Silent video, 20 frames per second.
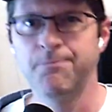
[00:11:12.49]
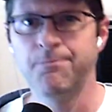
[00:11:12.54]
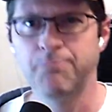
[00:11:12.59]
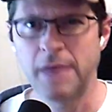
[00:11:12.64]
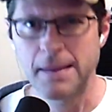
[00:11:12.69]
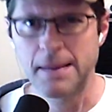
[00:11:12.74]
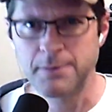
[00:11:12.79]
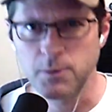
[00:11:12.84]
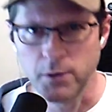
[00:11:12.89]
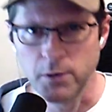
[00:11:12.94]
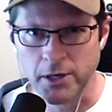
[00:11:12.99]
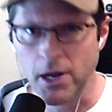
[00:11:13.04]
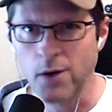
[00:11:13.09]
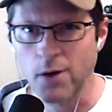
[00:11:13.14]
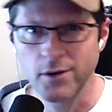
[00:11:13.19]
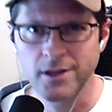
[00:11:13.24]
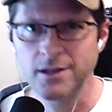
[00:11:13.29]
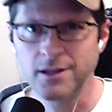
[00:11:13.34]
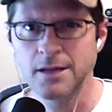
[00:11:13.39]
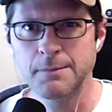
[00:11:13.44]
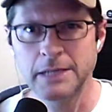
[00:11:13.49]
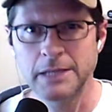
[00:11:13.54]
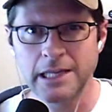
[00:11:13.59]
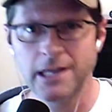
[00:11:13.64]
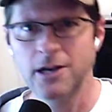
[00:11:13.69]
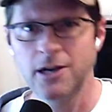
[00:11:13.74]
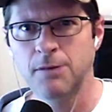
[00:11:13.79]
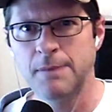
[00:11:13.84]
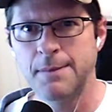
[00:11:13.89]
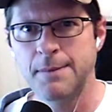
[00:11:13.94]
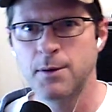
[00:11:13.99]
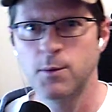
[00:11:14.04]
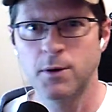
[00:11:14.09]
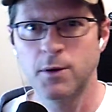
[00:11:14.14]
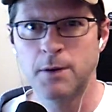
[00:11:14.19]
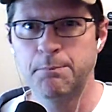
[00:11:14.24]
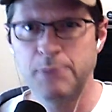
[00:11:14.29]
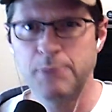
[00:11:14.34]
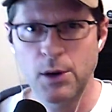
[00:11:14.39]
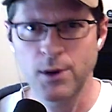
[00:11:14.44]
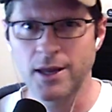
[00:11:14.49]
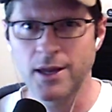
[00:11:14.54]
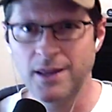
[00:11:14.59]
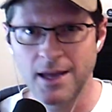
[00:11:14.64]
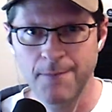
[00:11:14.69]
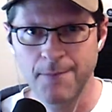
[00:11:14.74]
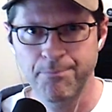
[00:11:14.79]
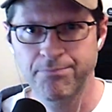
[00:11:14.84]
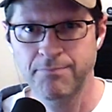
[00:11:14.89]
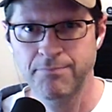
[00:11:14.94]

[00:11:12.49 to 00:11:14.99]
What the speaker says: maybe we're goading them a little. Maybe we're poking them.